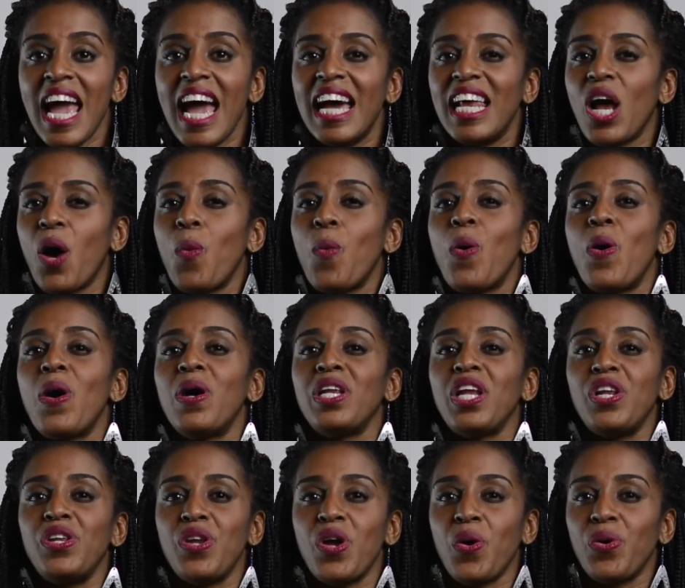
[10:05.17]
And I want
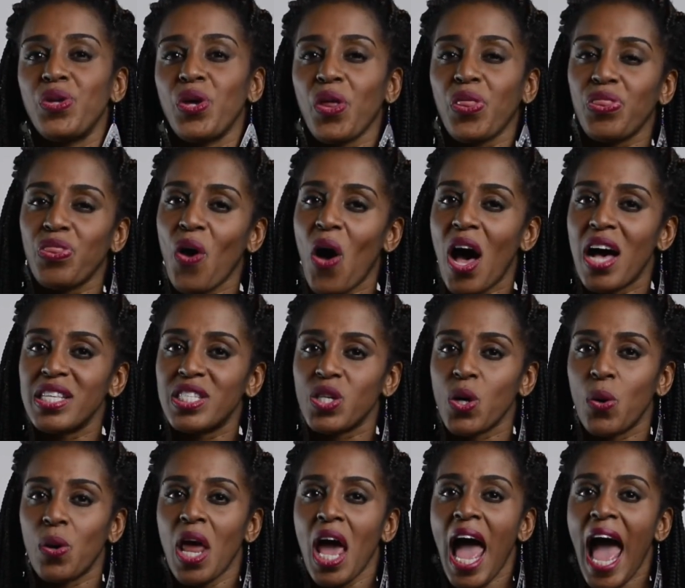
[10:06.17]
to know your thoughts
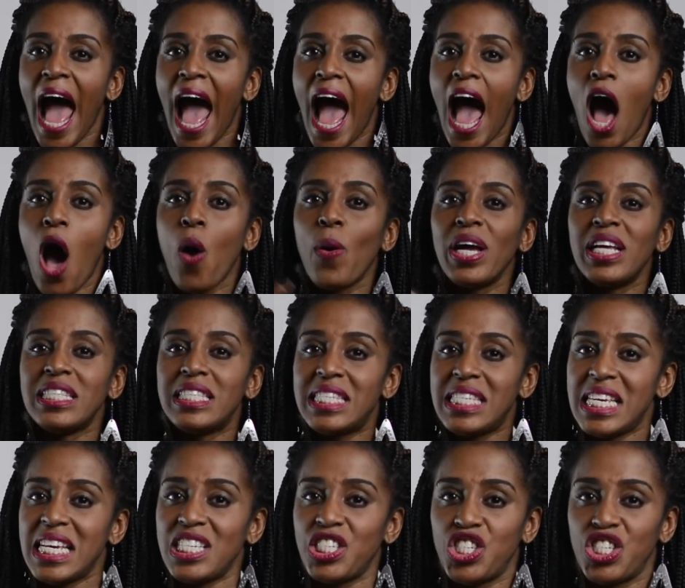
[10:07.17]
on how
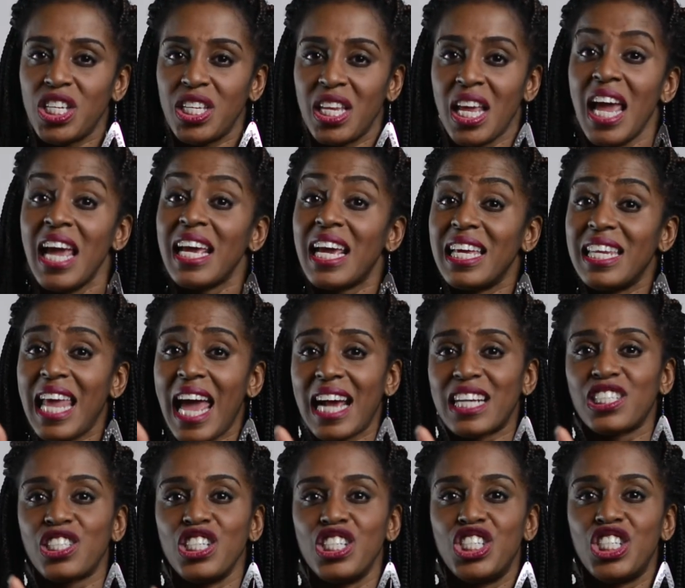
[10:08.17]
intention can
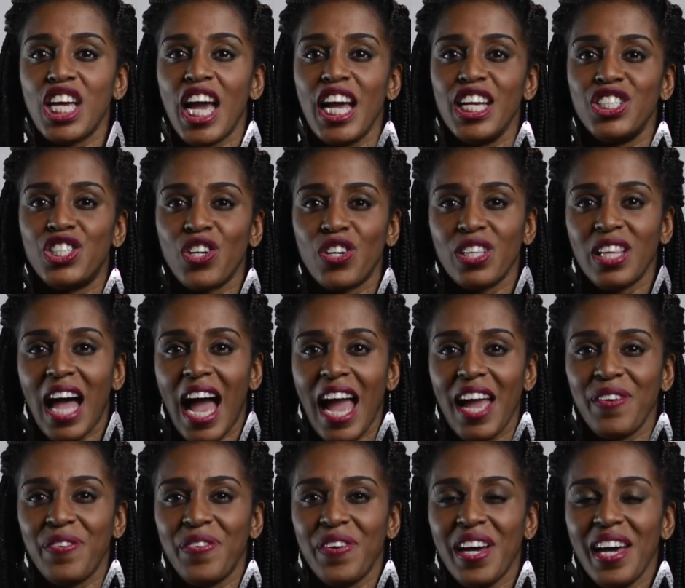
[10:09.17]
actually change your
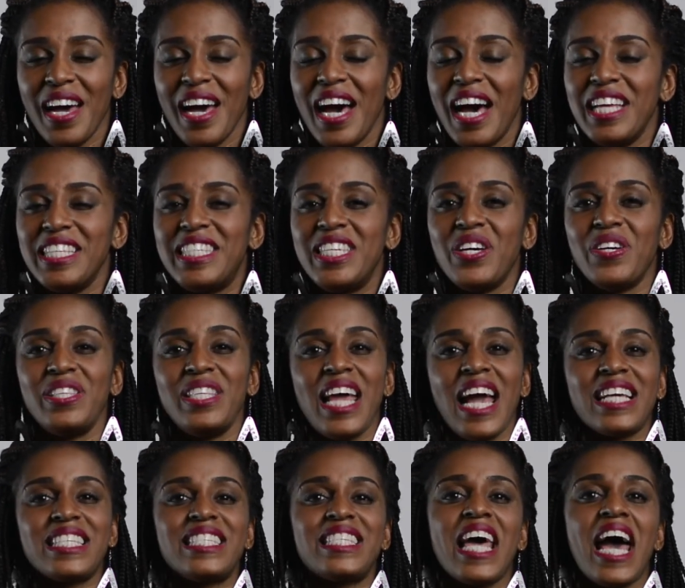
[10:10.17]
life. Until
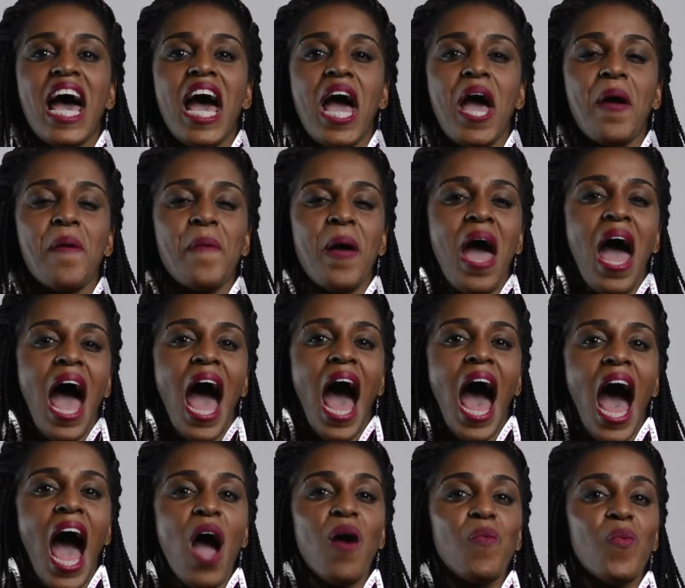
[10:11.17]
next time,
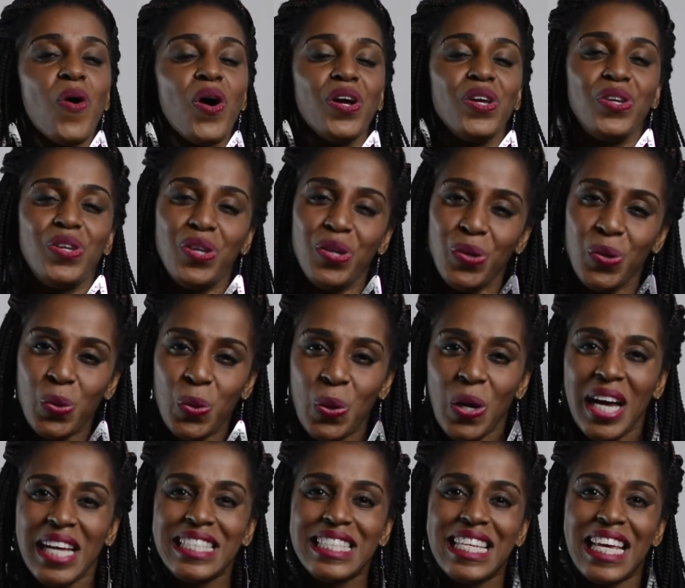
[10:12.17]
I want
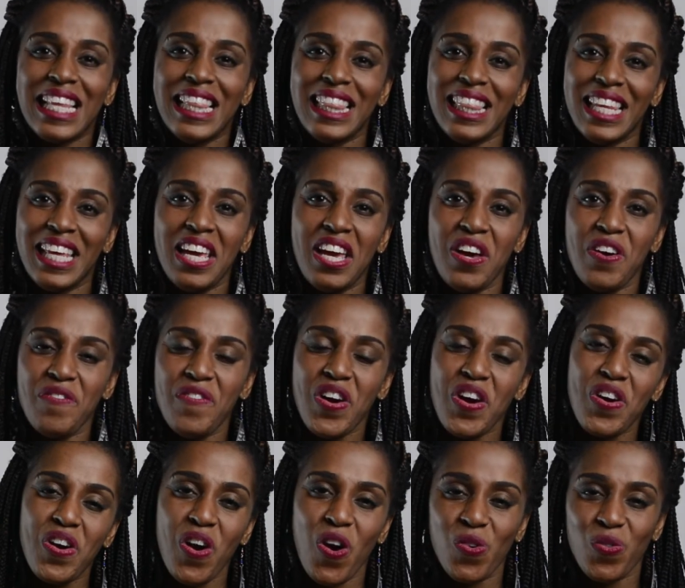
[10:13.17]
you to live
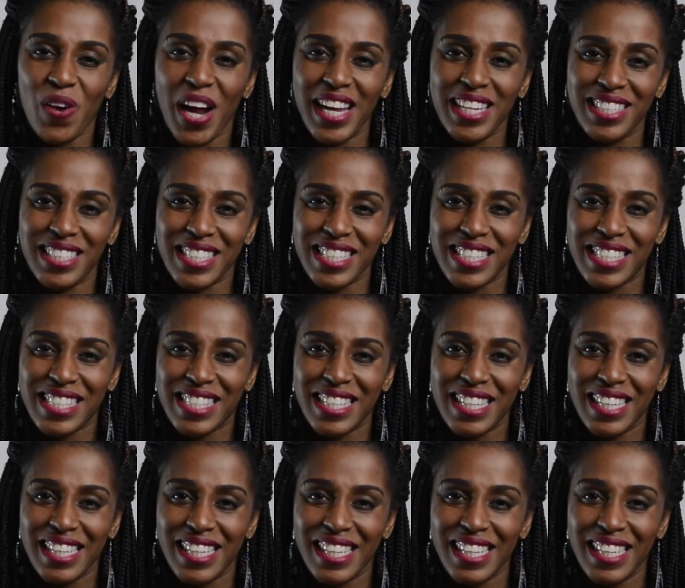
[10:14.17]
courageous.